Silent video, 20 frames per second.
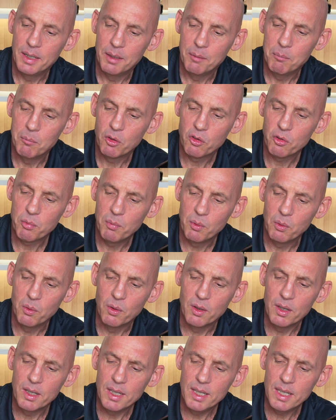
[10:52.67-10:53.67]
much
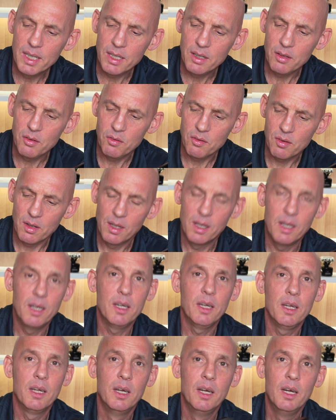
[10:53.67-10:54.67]
more
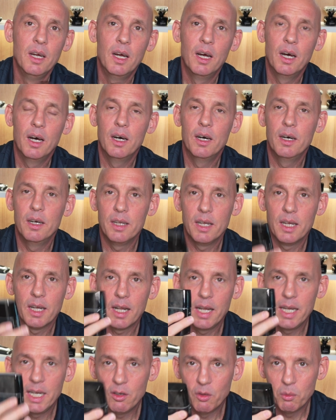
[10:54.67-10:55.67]
easily, and then
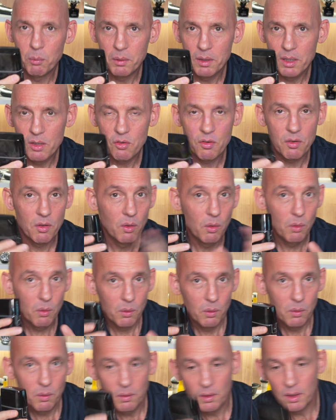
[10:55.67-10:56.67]
clear up with this.
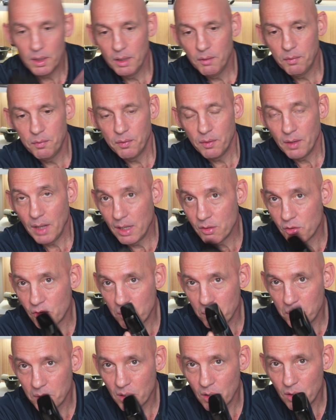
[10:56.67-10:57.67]
Or if, as
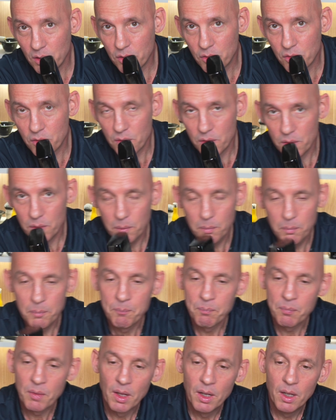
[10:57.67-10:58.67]
some guys do,
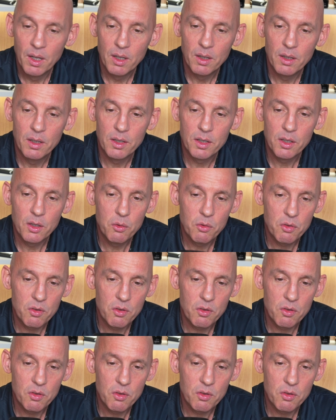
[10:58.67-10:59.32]
use